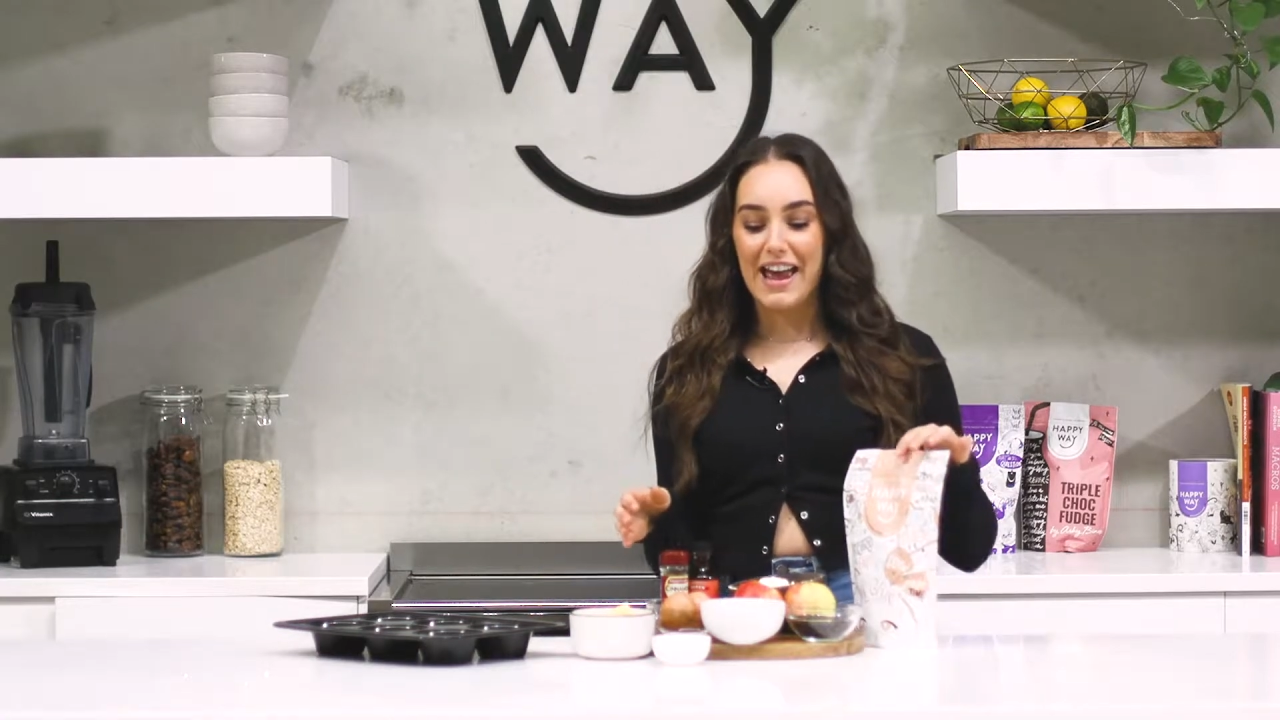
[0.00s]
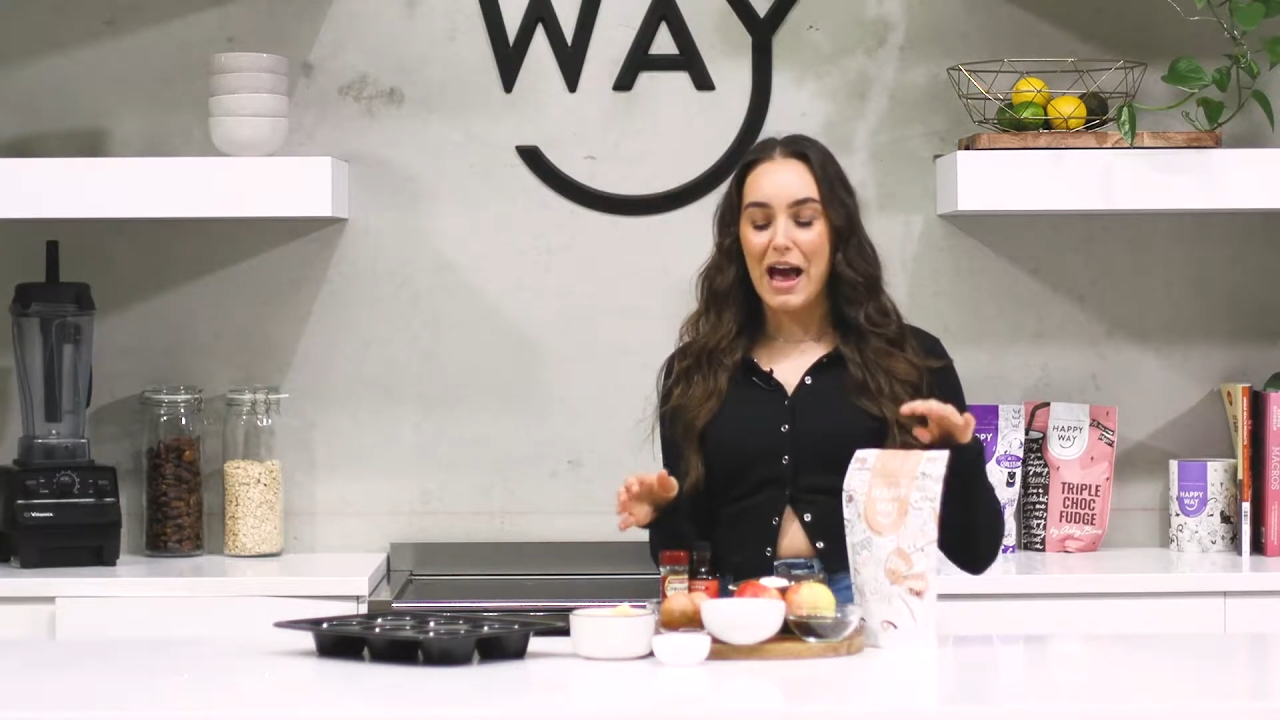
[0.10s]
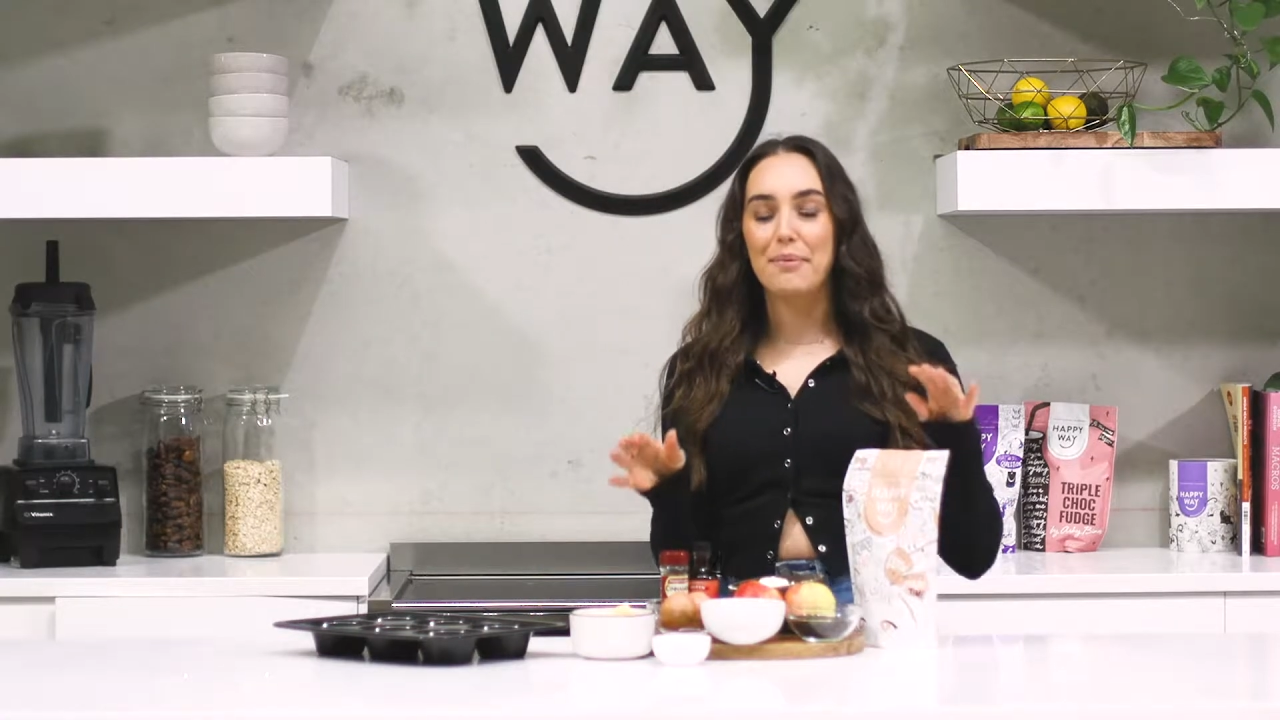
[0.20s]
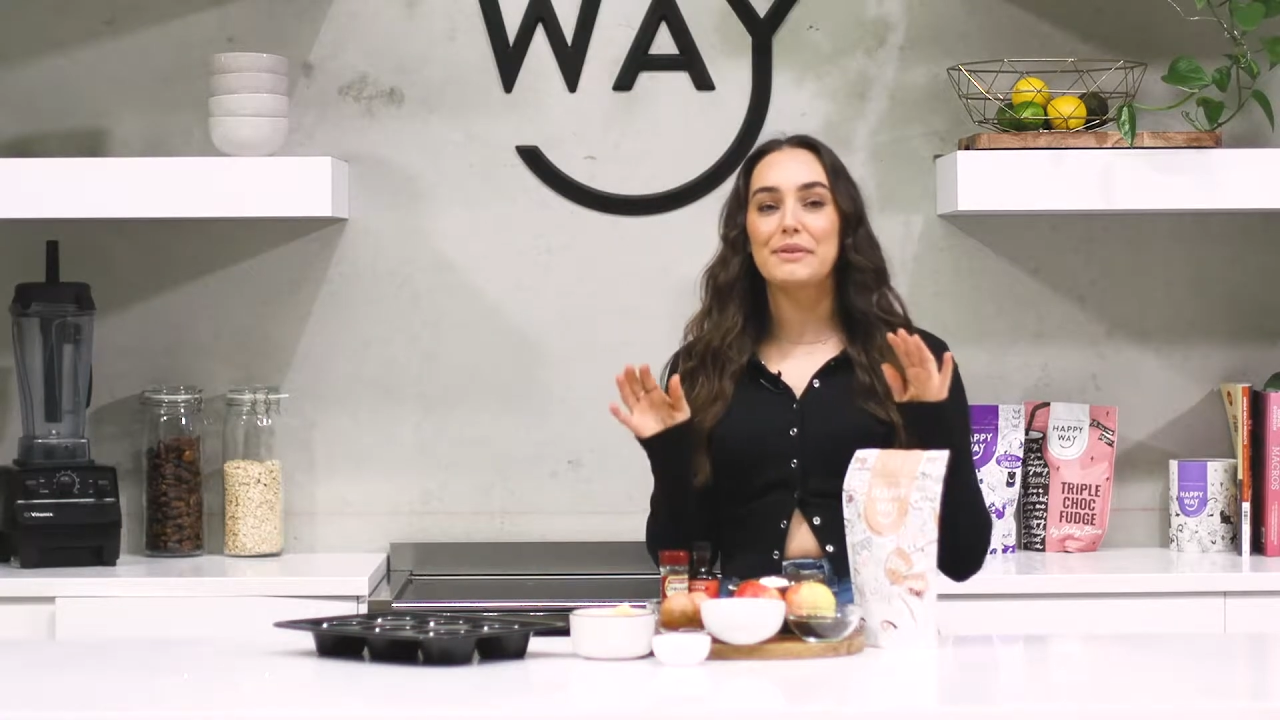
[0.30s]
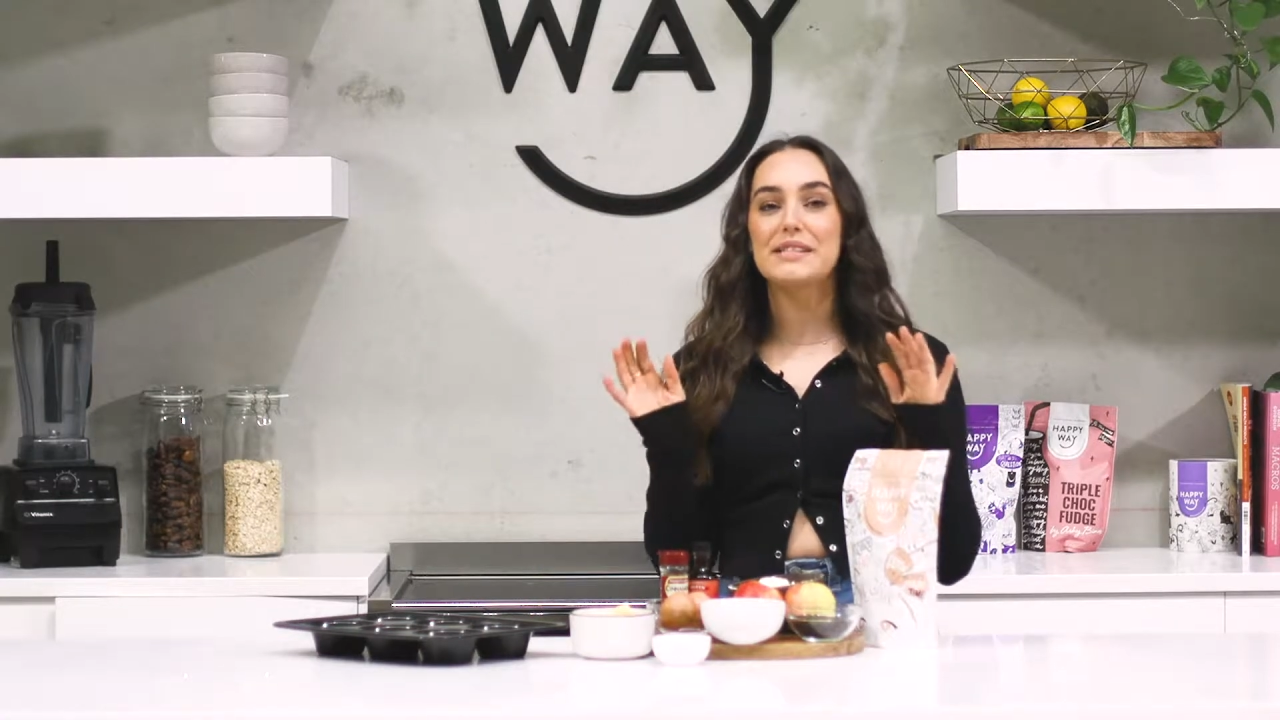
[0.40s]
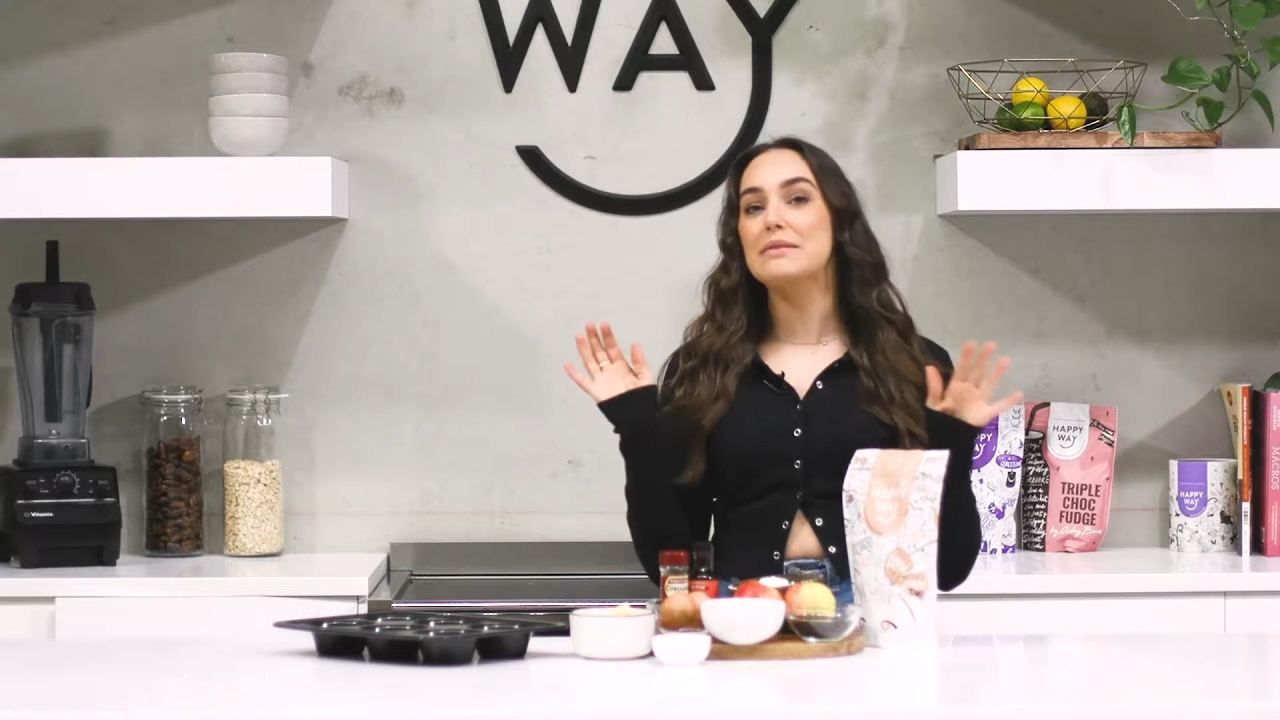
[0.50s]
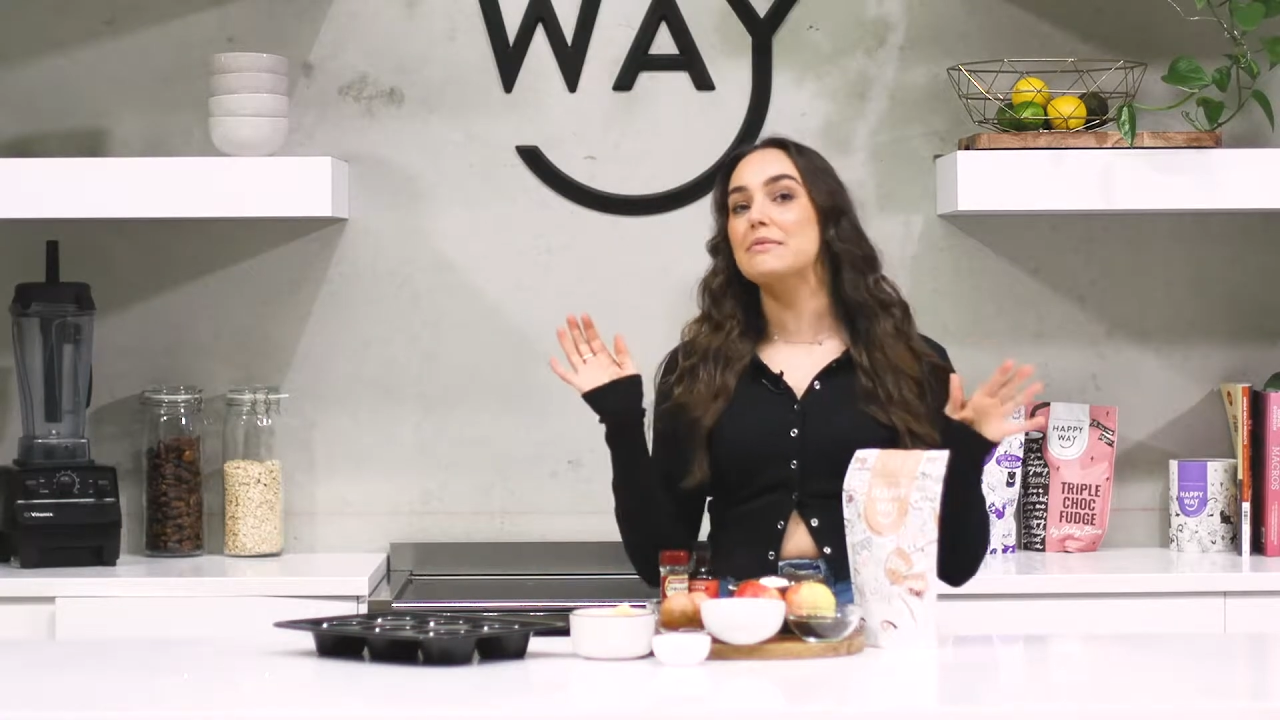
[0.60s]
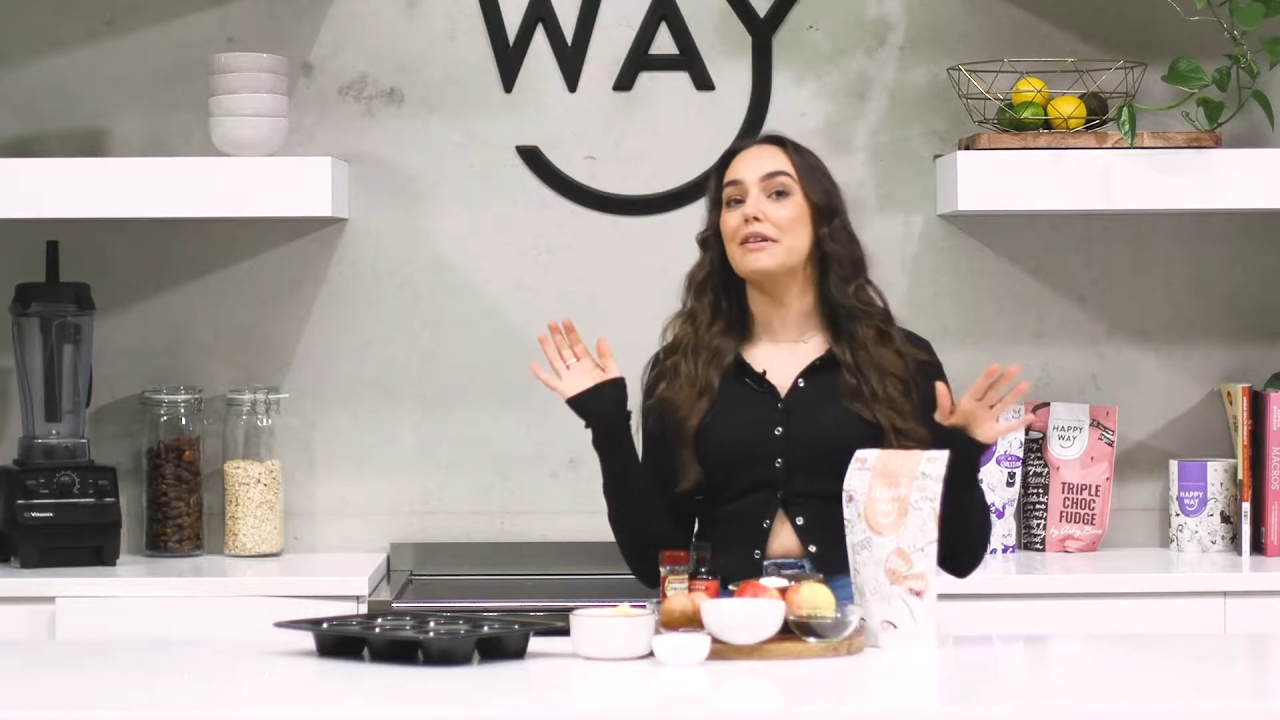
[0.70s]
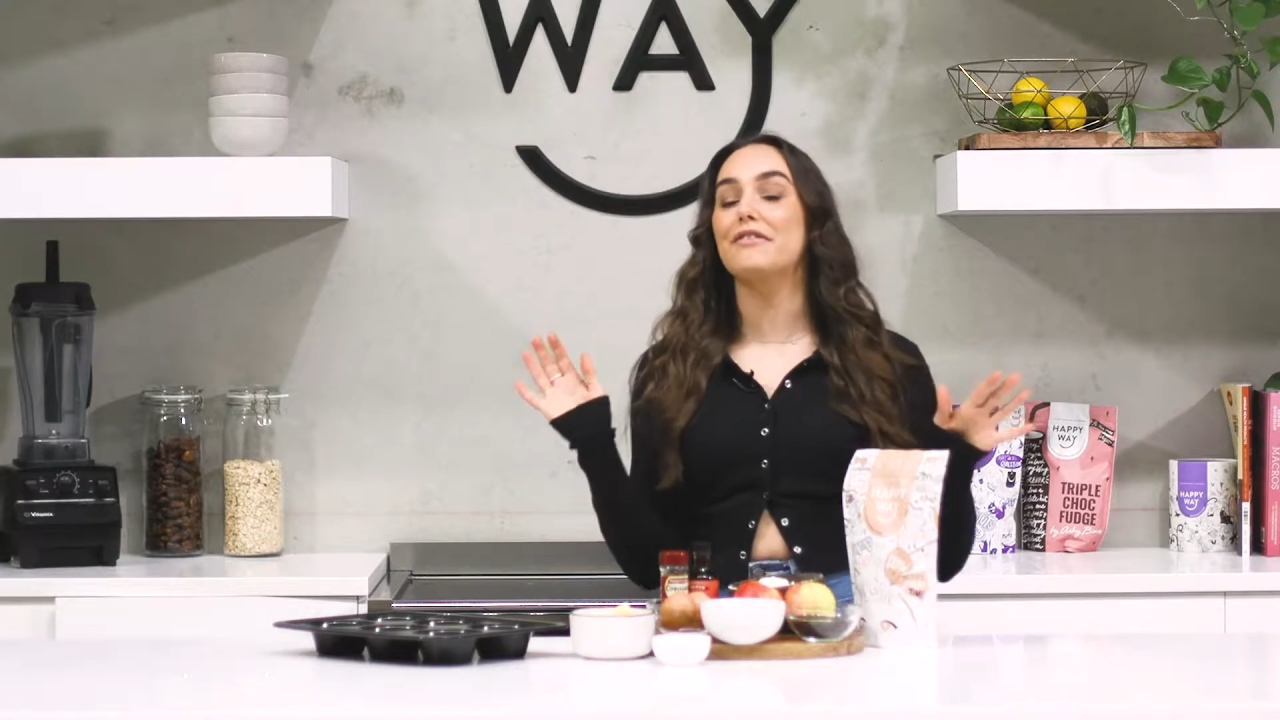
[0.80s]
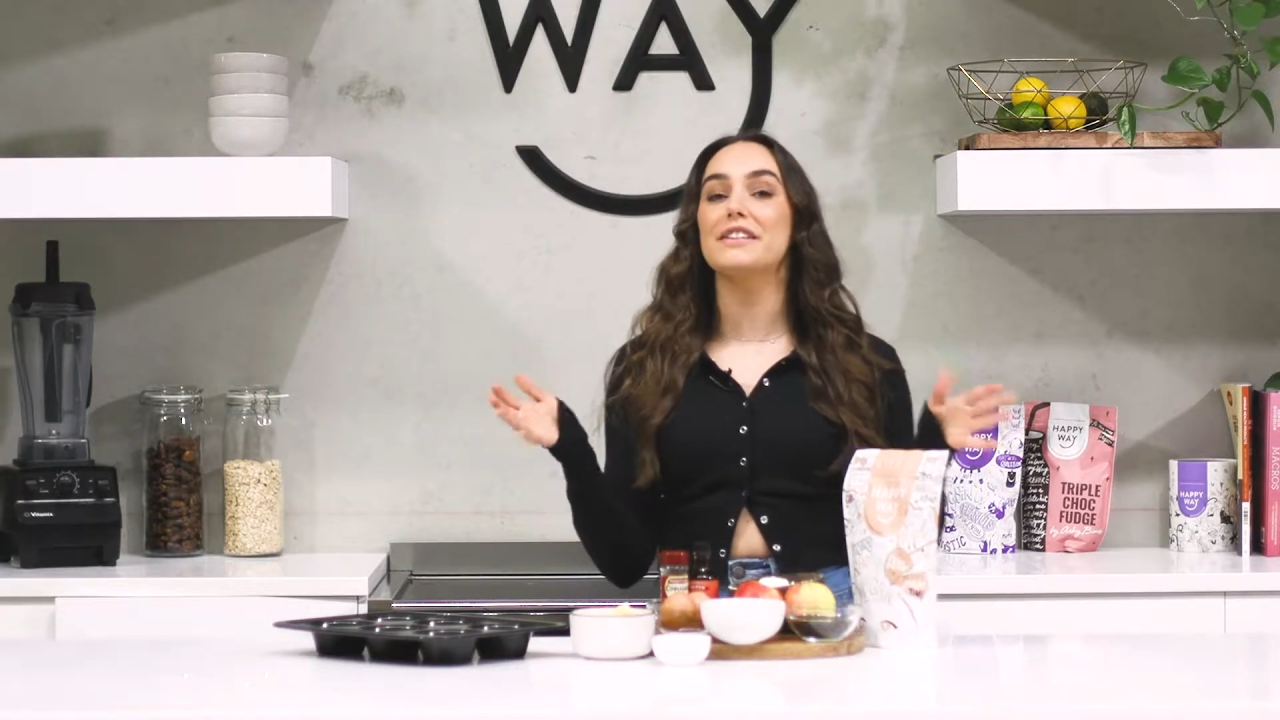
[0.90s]
Apple and cinnamon
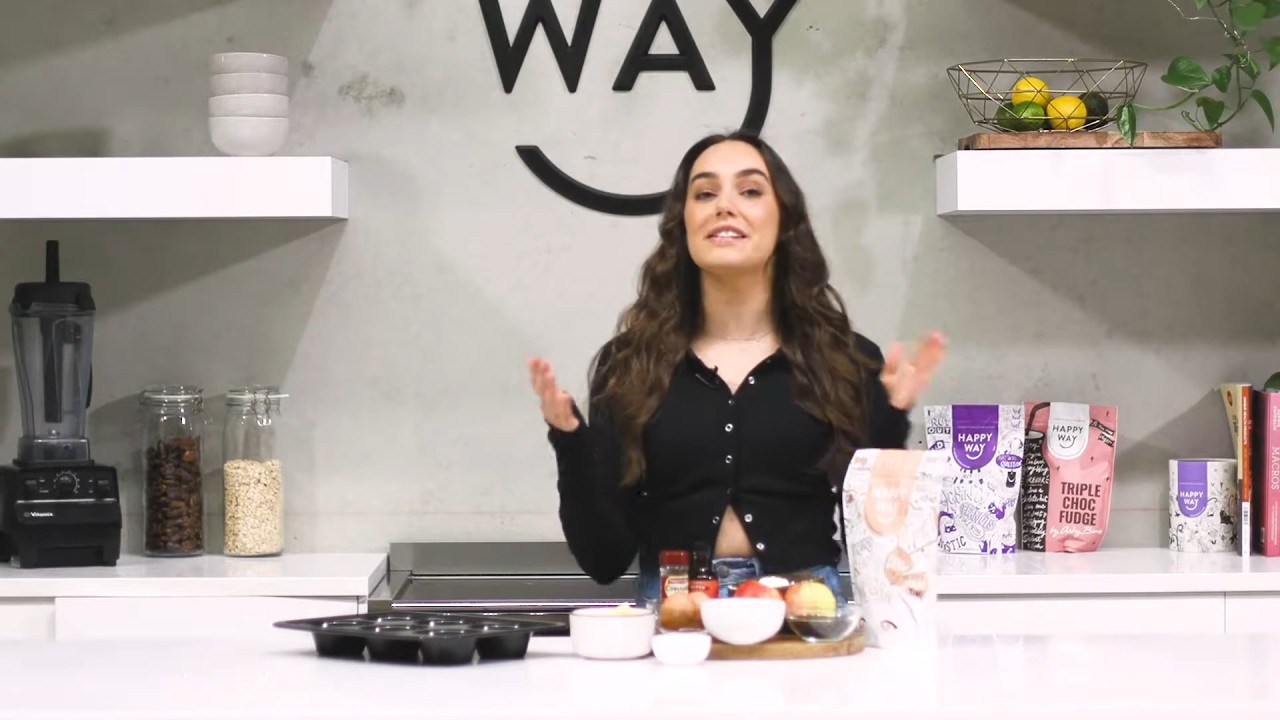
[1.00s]
muffins